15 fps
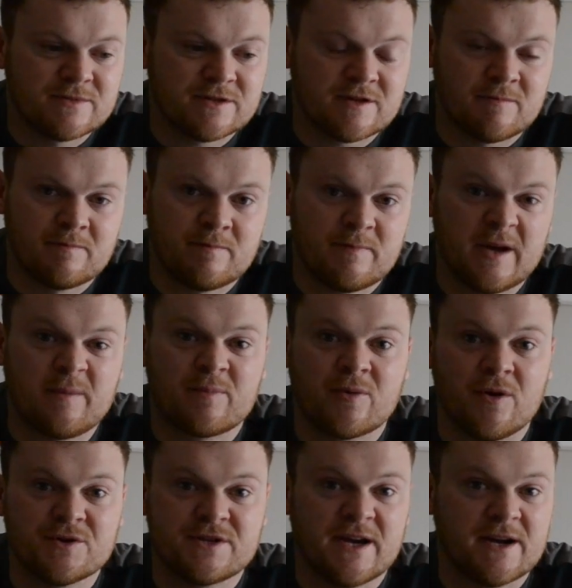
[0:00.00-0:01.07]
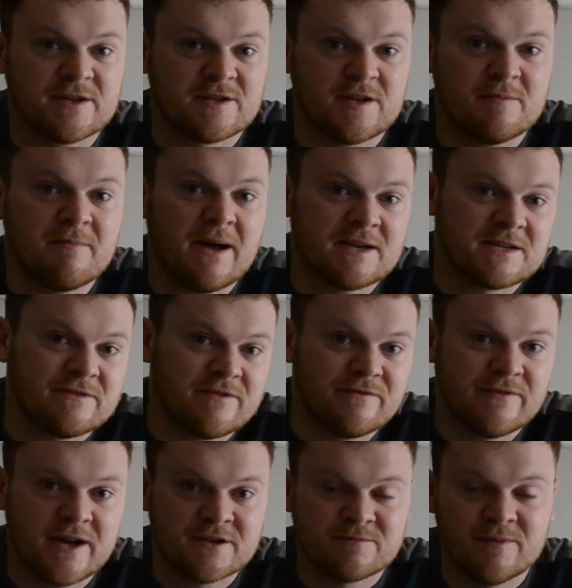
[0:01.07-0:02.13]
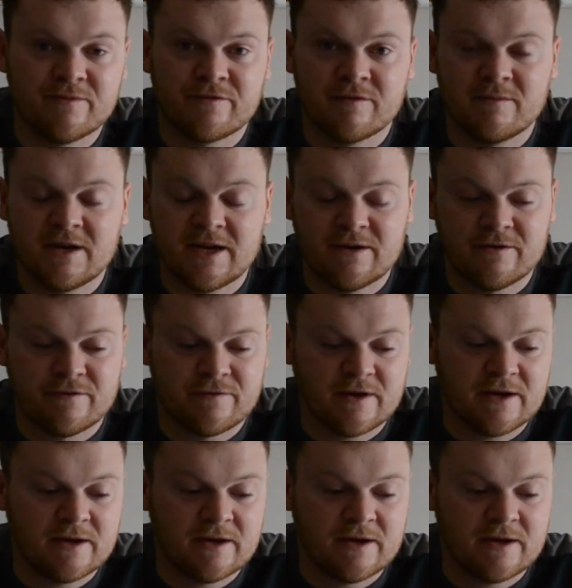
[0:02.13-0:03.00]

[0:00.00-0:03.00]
It's a big project and a massive investment for me with